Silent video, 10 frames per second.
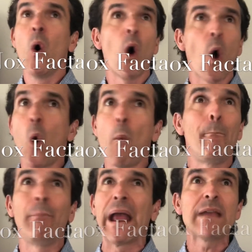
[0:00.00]
Oh
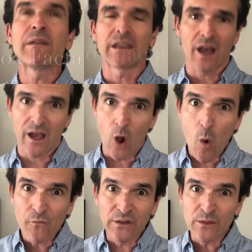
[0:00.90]
baby, I
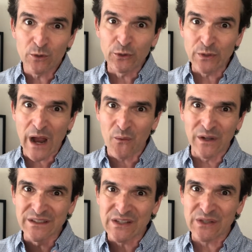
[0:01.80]
hopefully will do that
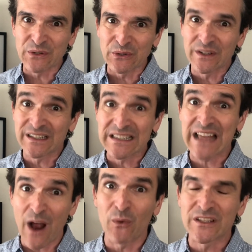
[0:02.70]
one soon, because
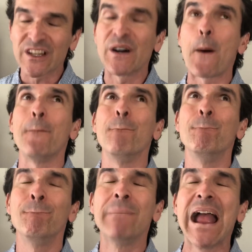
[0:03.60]
that one's
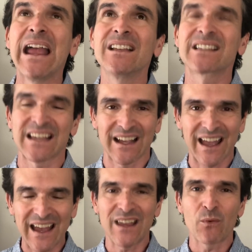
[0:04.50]
amazing.
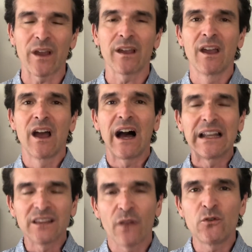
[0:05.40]
Anyway, I
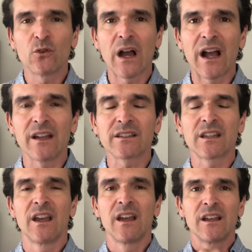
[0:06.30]
love you guys.
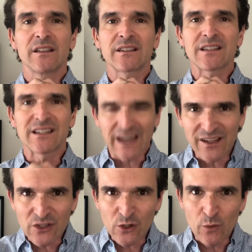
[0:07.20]
Stay
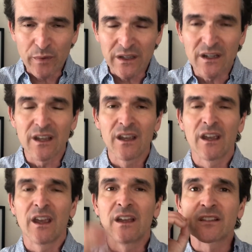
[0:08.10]
stupid.
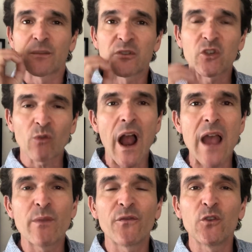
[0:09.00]

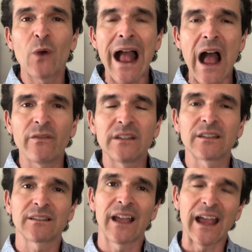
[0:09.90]
Subscribe if you haven't.
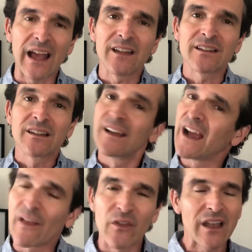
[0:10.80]
And
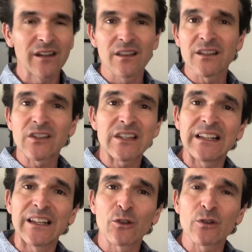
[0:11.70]
at the end of this
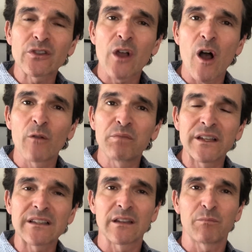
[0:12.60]
silly little song,
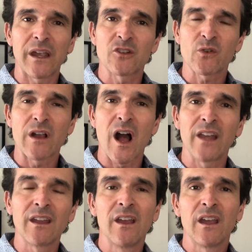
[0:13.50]
please hit
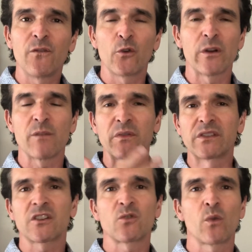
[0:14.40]
Patreon if you're in a
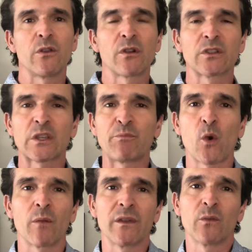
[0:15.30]
position where you can
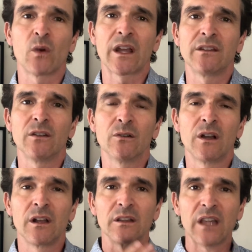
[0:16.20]
support me in what I do.
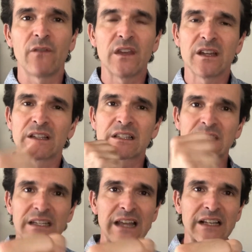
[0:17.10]
Love you. See
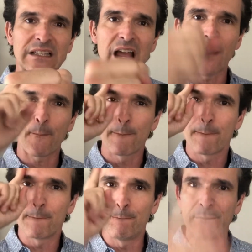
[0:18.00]
you next time.
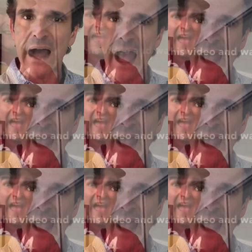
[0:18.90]
Bye.